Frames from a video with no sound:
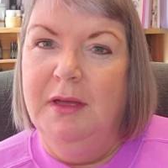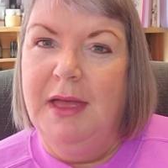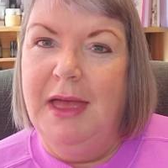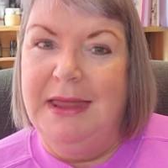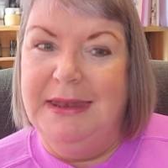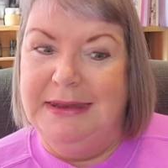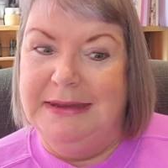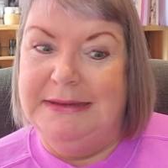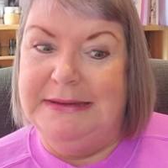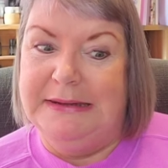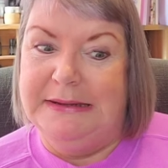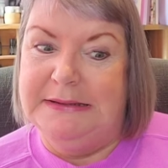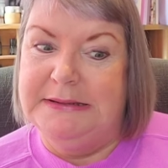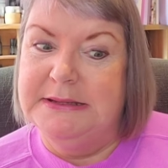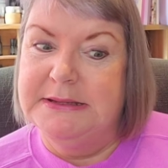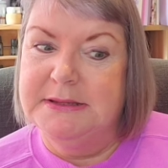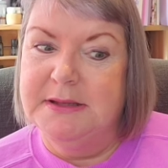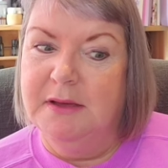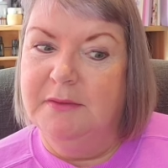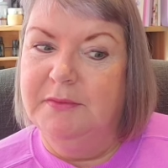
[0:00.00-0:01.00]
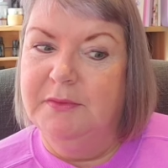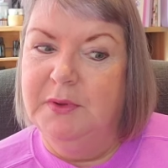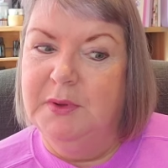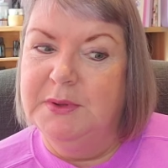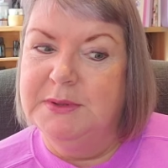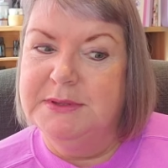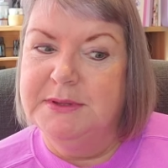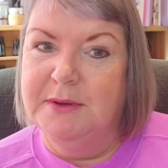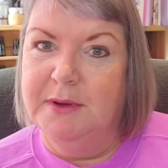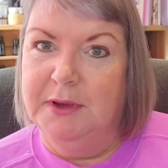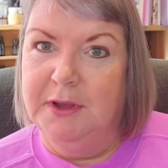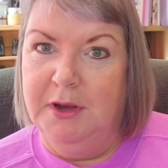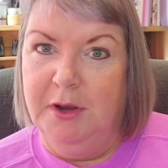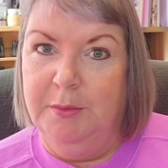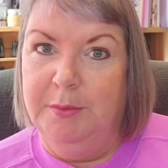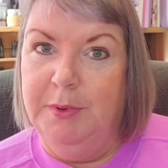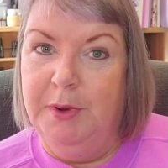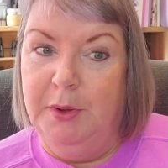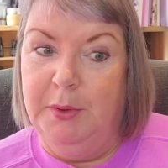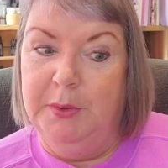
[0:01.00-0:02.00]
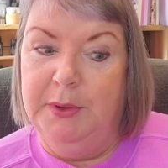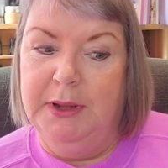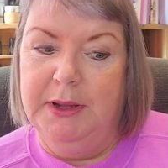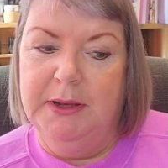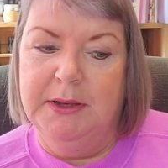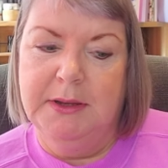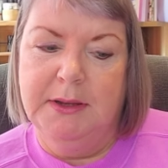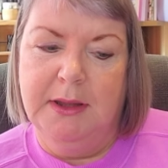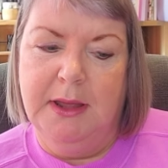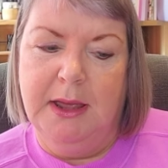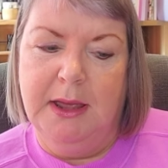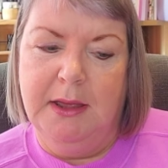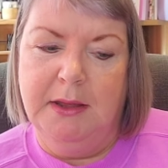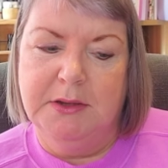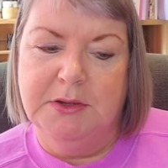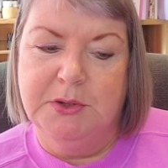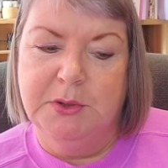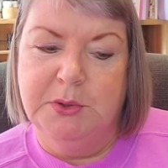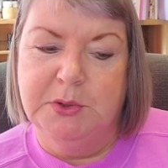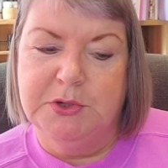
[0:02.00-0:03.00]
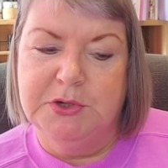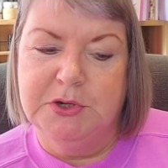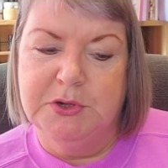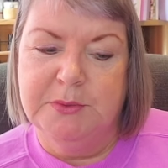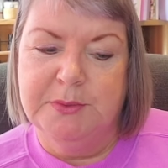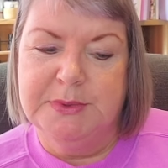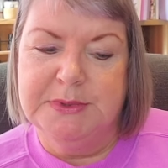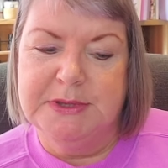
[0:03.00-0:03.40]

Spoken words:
edit it this afternoon so I can upload it to YouTube.